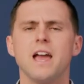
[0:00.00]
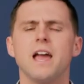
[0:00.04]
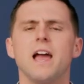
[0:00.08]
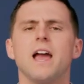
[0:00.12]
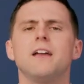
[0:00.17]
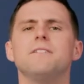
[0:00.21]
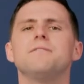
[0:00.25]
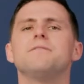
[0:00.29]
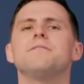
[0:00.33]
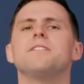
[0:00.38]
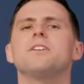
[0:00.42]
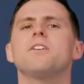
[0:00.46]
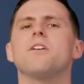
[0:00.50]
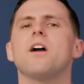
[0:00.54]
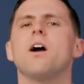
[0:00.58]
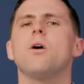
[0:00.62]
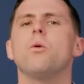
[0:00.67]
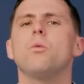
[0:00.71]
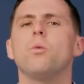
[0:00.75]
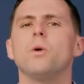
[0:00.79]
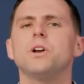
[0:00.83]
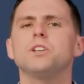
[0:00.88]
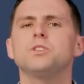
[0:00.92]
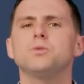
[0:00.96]
and figure out
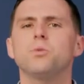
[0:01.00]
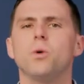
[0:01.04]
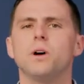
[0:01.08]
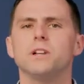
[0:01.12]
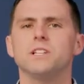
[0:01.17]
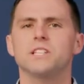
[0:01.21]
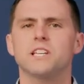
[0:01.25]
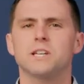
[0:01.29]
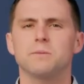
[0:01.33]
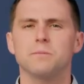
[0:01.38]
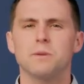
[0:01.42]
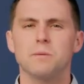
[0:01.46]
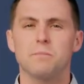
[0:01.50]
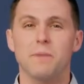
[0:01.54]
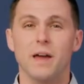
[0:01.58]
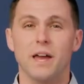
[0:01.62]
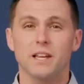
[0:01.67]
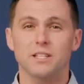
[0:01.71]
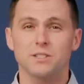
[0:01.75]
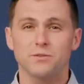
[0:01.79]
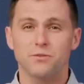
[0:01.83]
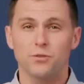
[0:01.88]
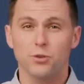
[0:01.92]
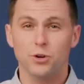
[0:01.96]
which one is gonna be
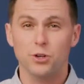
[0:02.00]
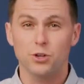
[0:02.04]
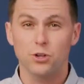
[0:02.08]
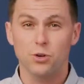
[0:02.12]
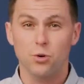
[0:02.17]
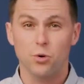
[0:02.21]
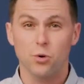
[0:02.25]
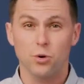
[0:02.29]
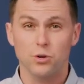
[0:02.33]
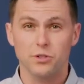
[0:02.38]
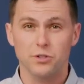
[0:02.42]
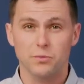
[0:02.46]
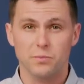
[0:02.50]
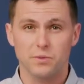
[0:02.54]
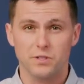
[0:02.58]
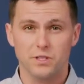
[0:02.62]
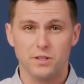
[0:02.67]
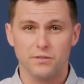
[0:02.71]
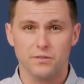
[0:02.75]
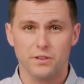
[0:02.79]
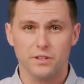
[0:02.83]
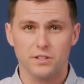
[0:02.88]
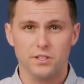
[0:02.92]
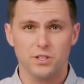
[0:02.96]
best for your
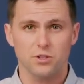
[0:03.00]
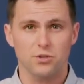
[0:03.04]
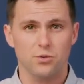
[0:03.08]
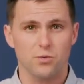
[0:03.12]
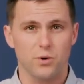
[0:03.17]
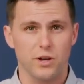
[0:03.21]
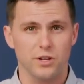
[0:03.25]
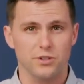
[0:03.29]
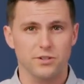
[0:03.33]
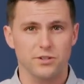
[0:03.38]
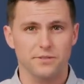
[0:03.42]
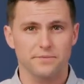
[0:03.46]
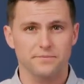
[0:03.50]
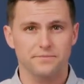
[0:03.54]
specific situation.